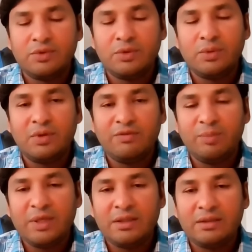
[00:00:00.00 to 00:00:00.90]
to the whole of
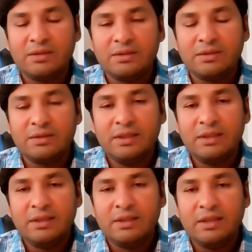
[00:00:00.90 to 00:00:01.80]
the planet Earth,
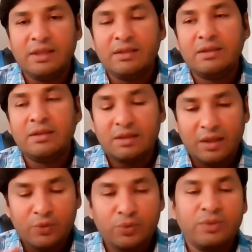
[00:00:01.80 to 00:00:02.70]
and
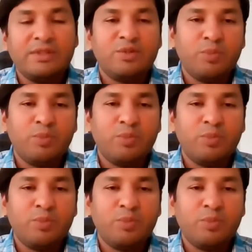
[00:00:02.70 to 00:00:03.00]
how to